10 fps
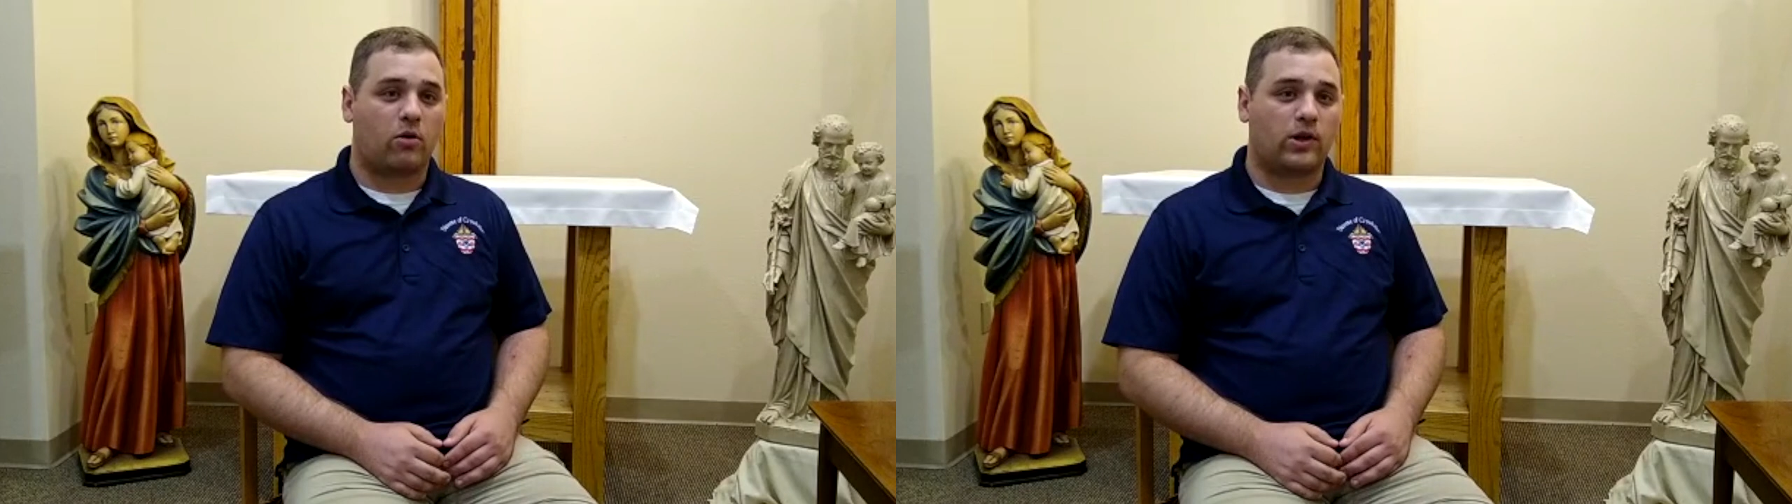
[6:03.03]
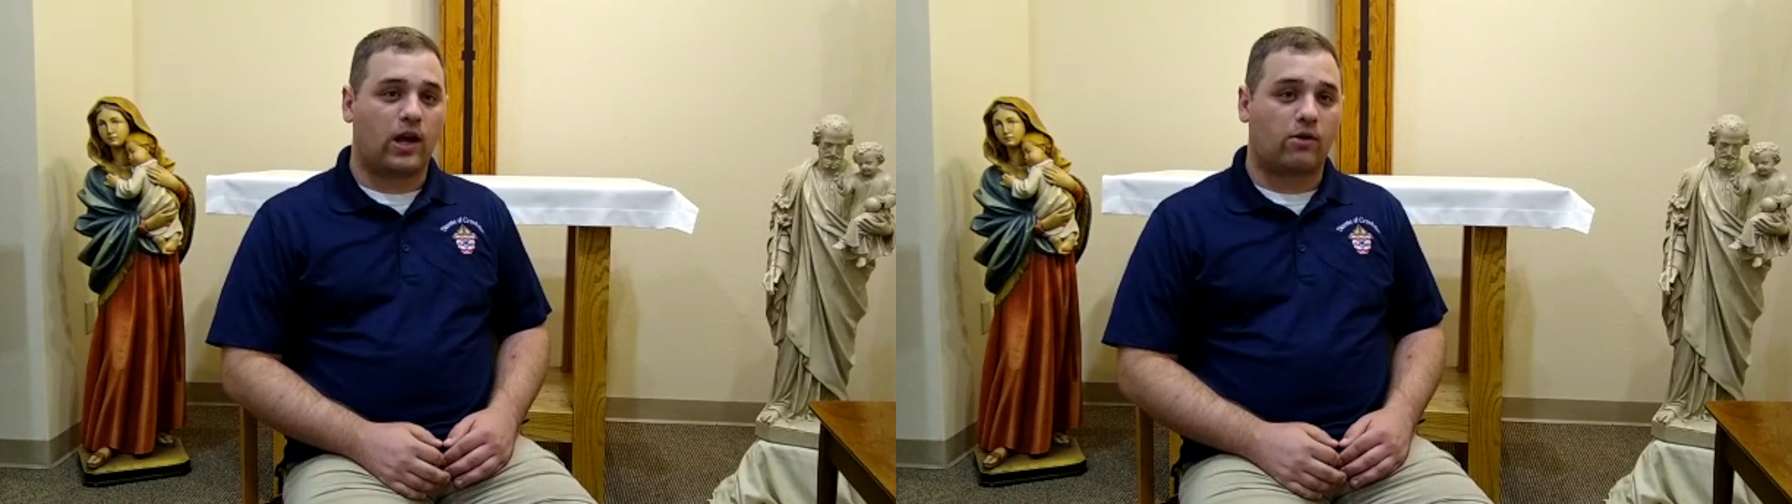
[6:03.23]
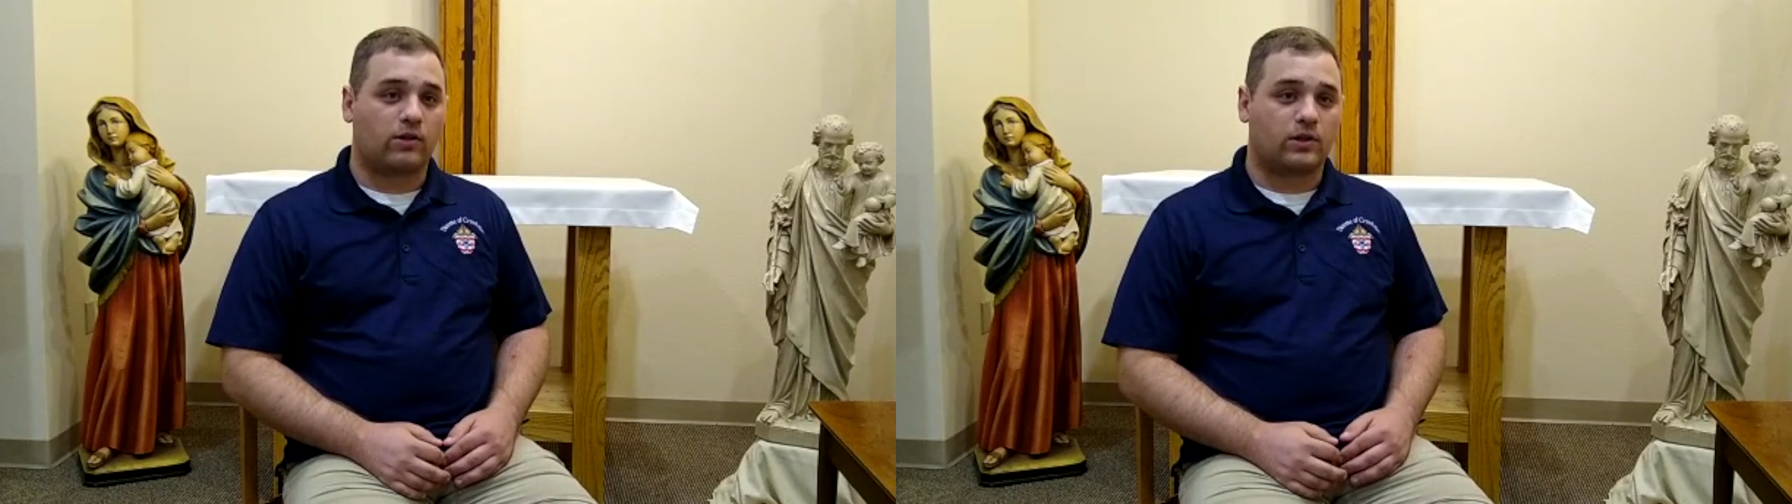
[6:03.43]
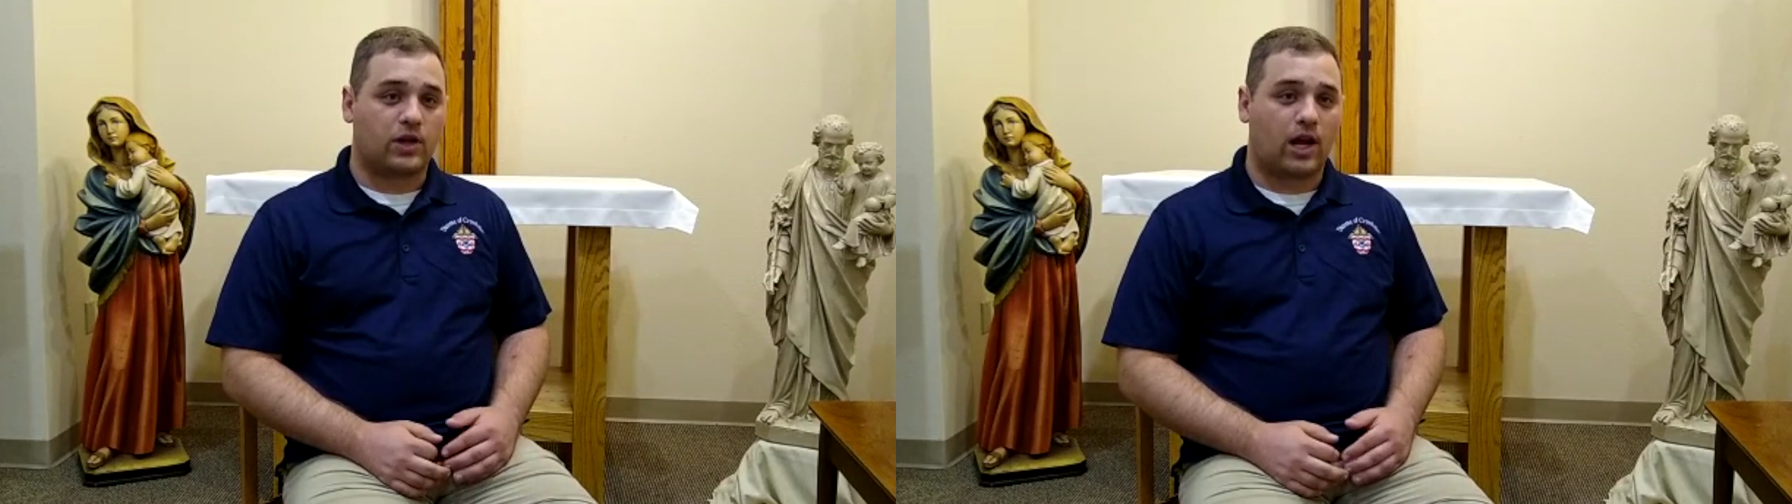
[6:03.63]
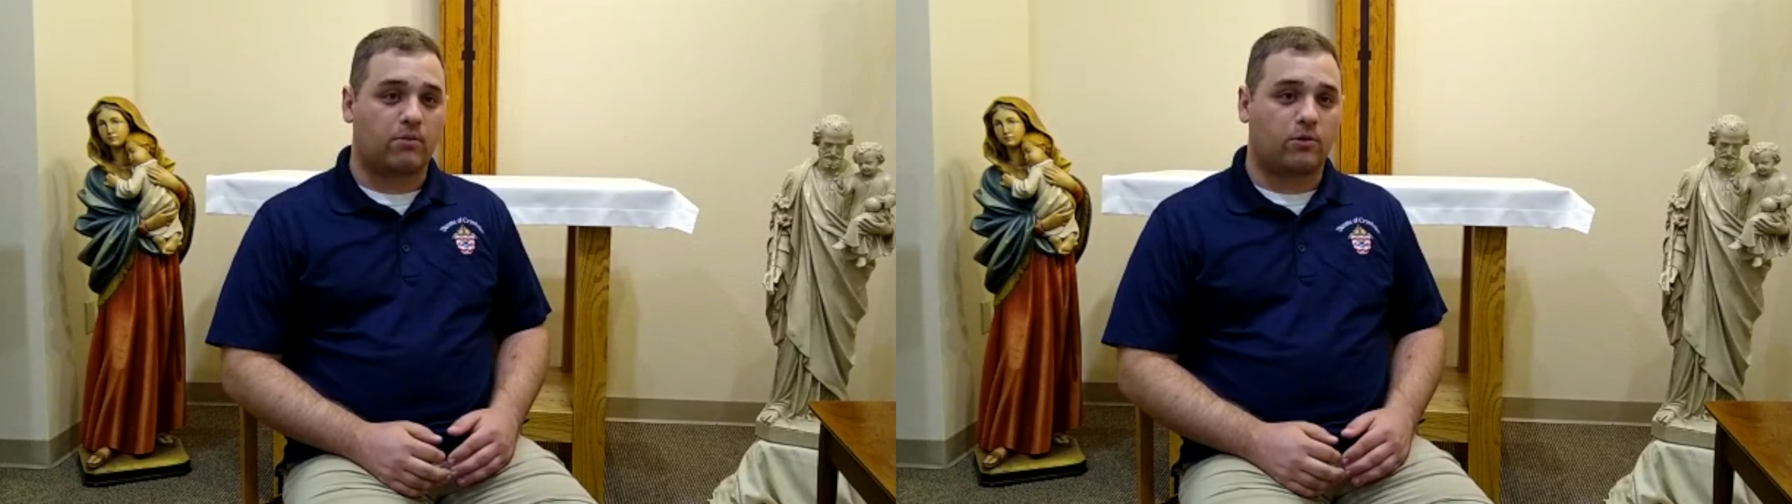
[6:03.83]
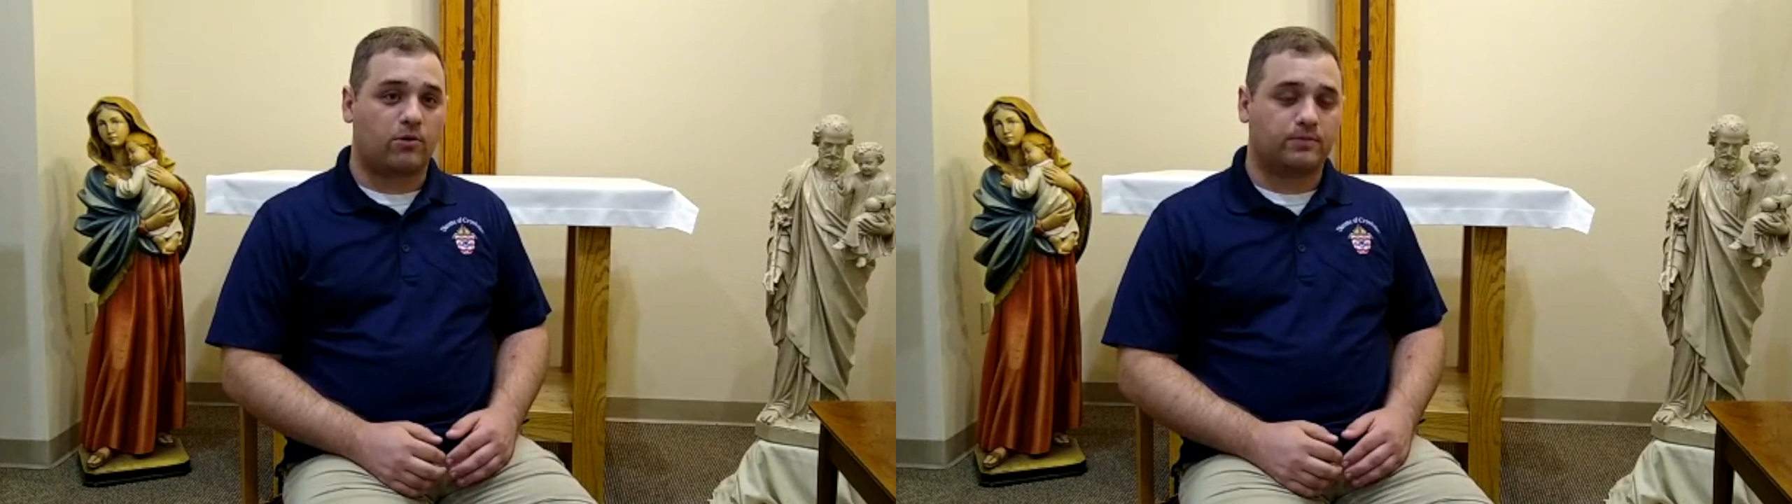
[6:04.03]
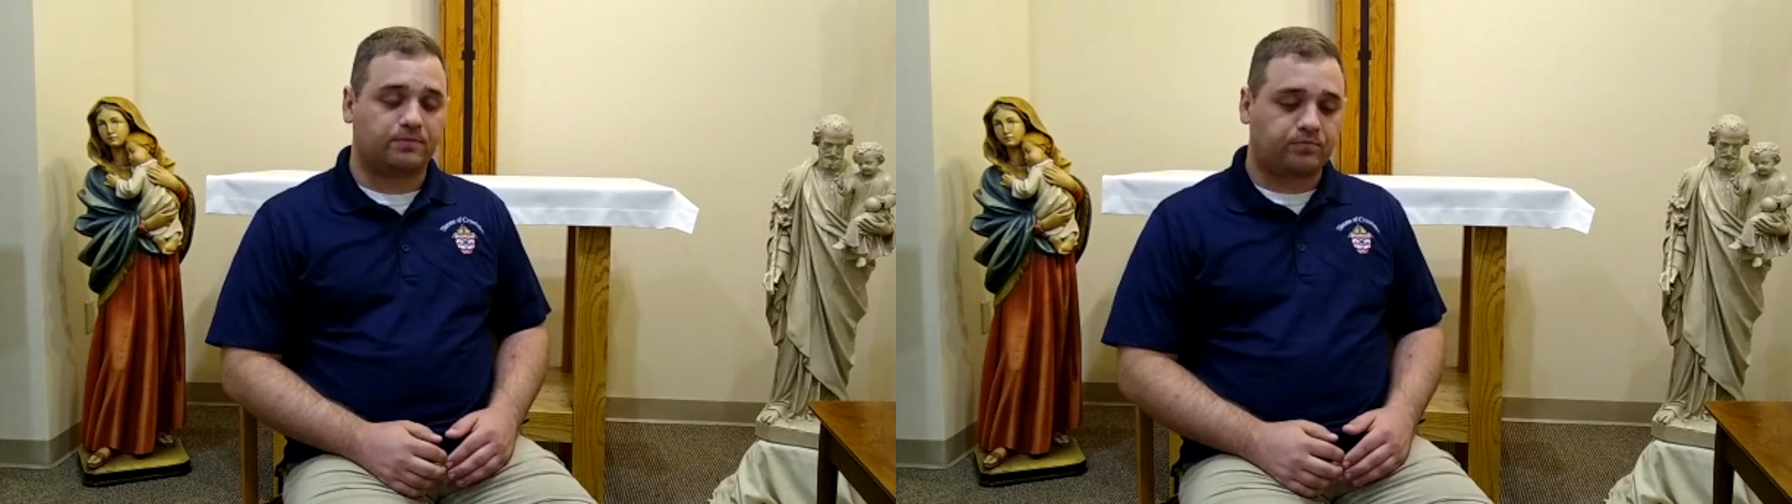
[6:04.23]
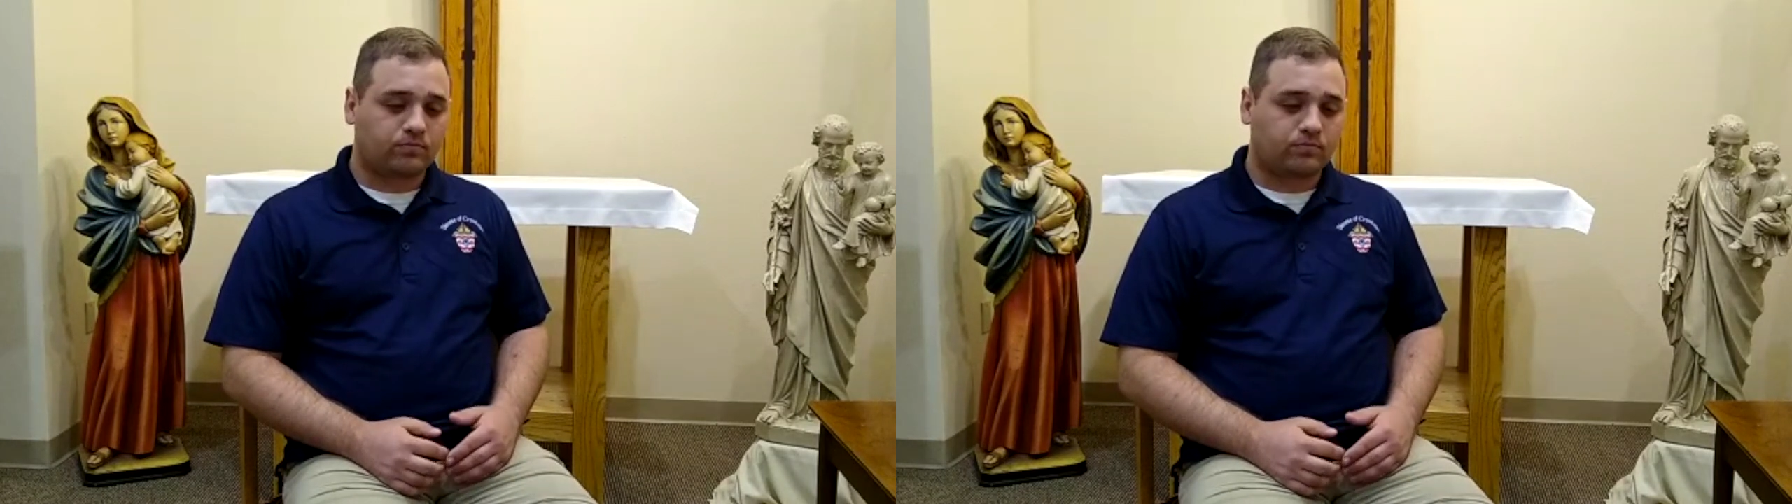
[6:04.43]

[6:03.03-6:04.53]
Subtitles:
holy hour in the chapel,